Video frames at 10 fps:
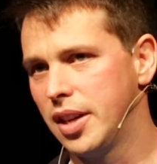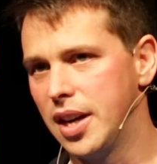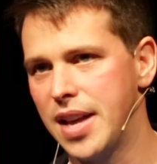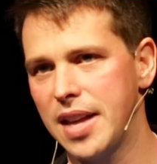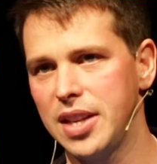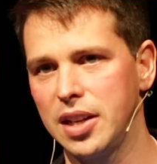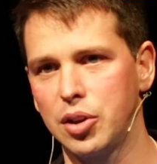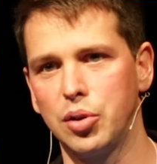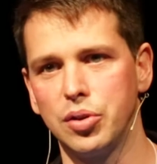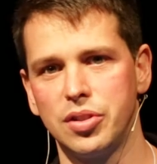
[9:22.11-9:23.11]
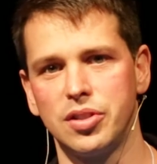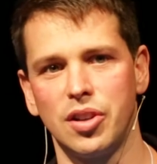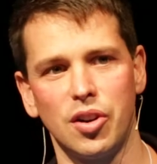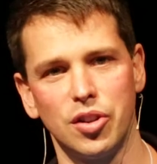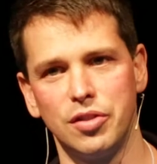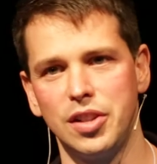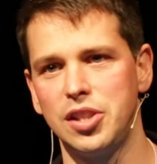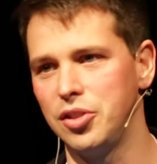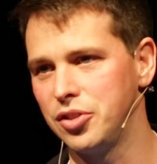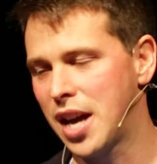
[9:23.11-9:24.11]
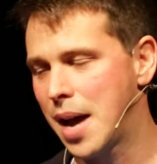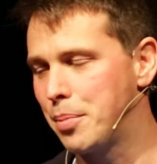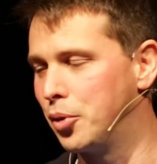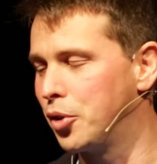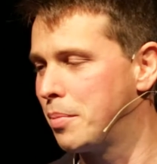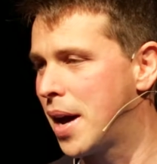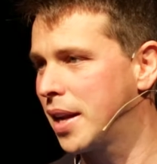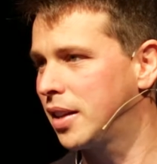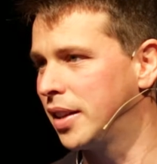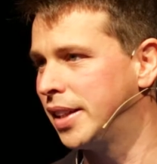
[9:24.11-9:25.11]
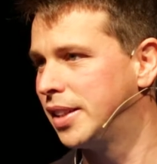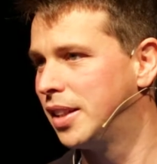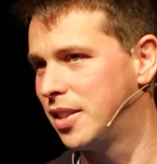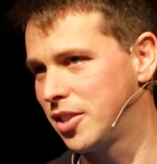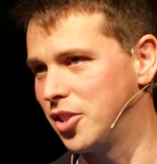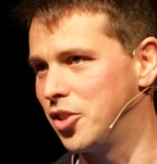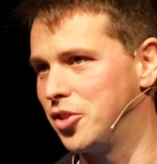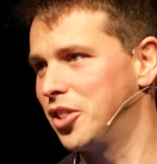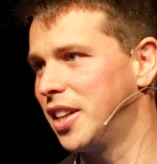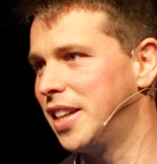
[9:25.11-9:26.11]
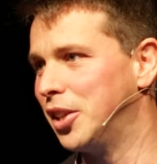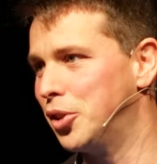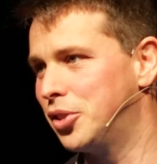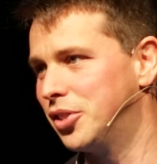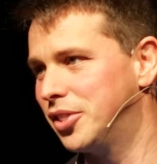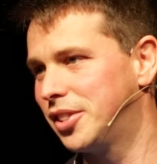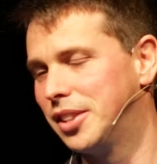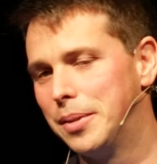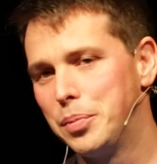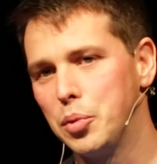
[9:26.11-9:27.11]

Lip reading: And that then causes a whole lot of issues to happen automatically, such as deleting users,